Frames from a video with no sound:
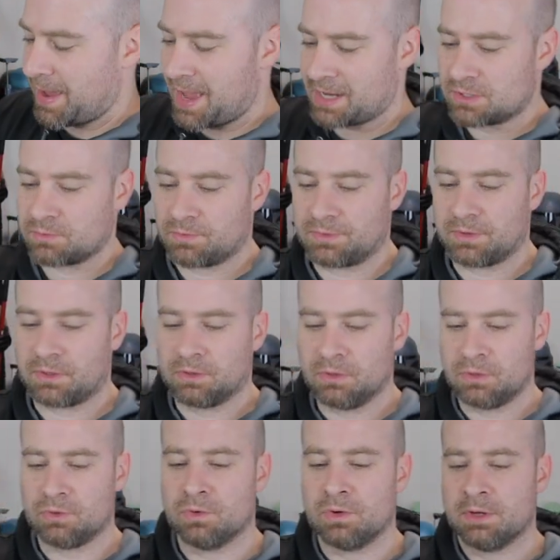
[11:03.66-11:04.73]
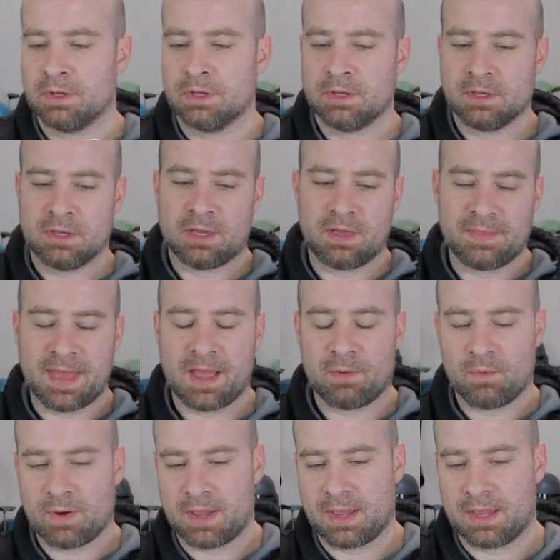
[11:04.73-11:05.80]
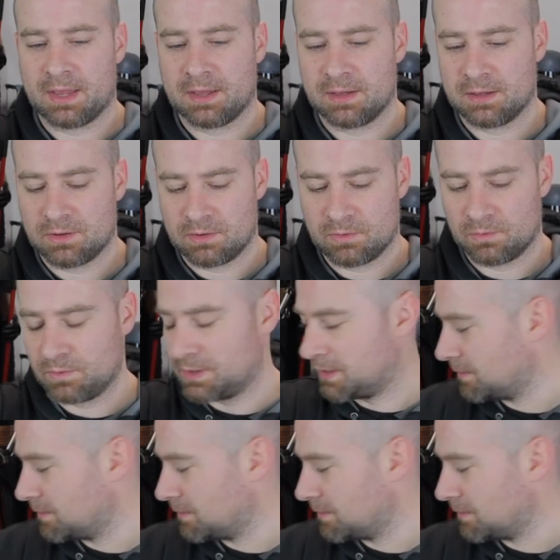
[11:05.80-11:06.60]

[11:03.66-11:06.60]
patch with the glue, and that way we